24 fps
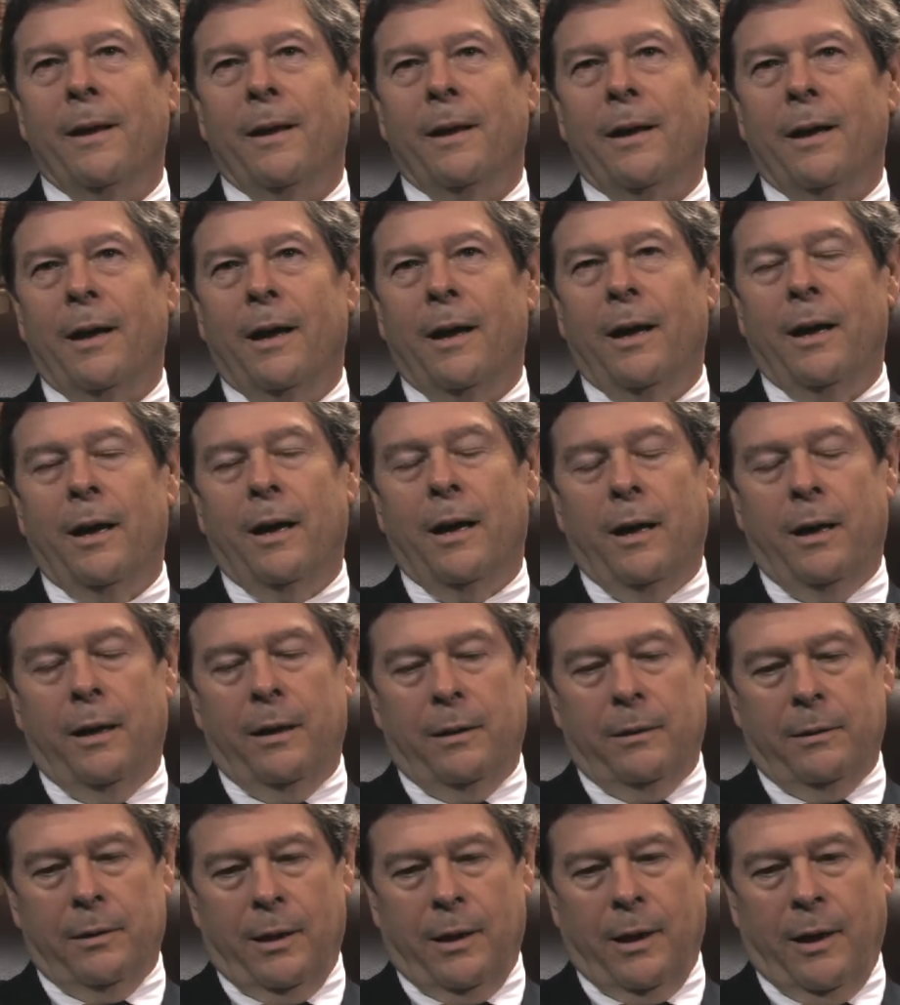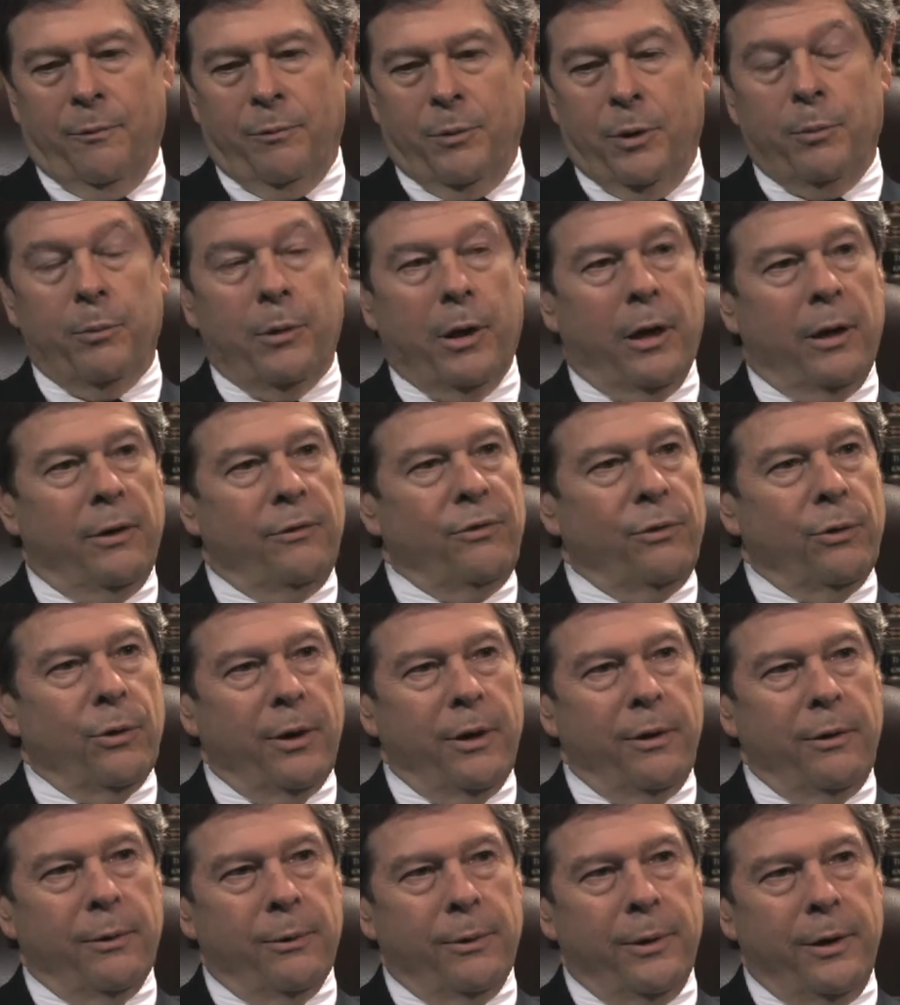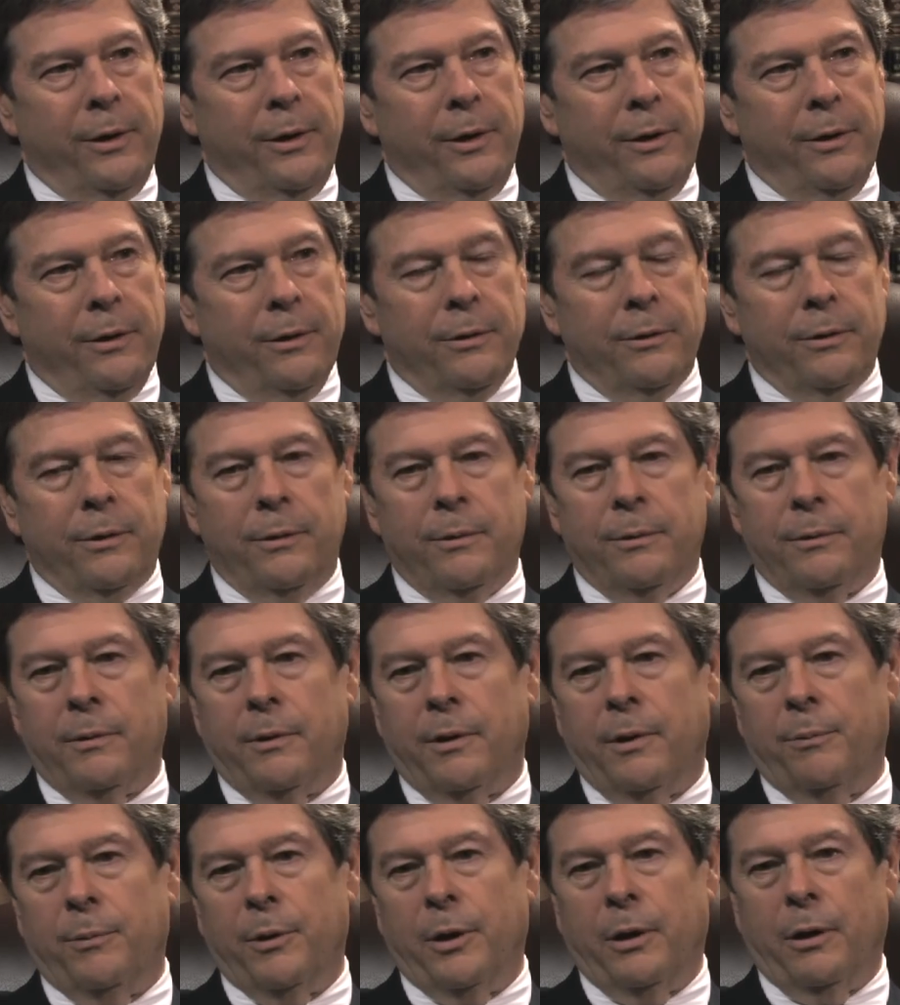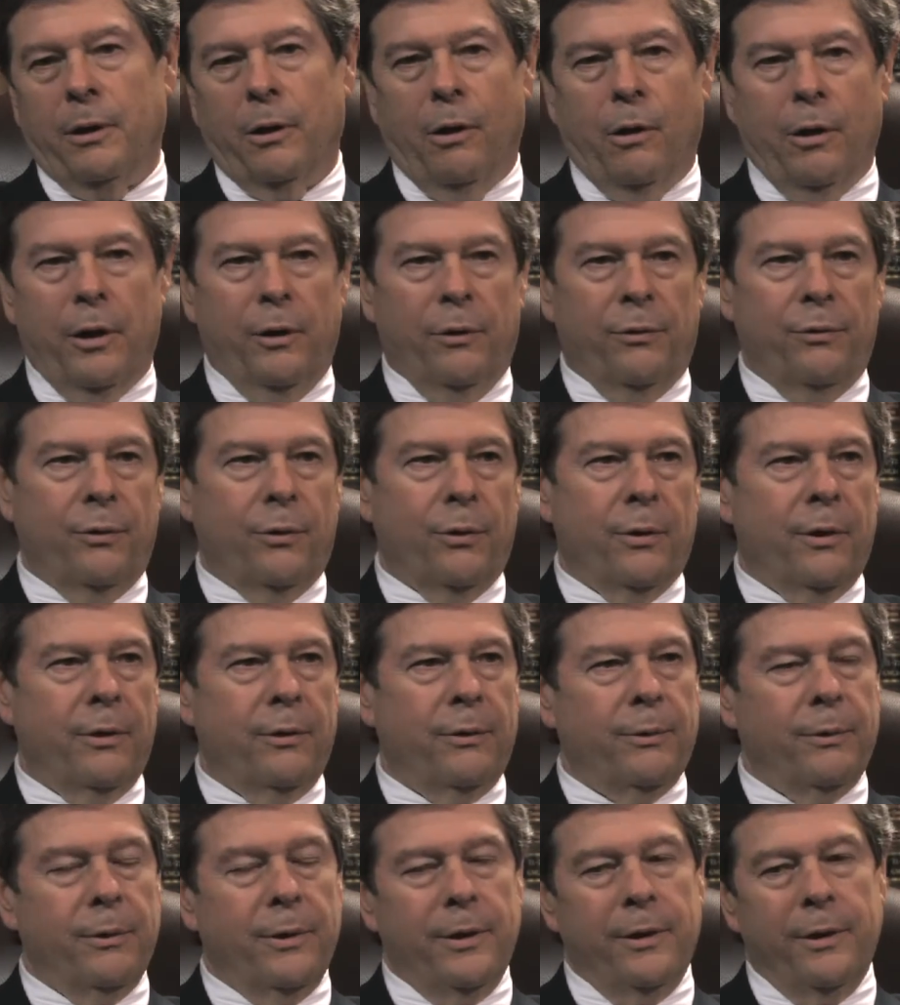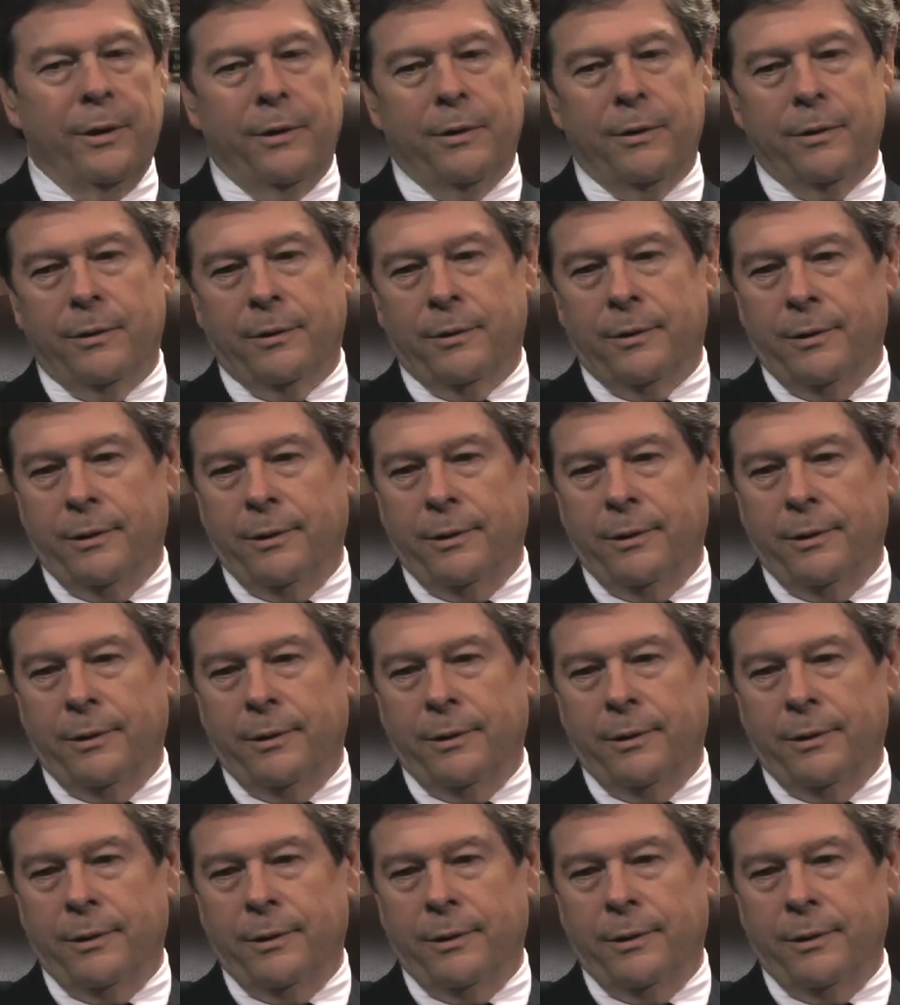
Uh, I've been married 43 years. I've been a lawyer 43 years.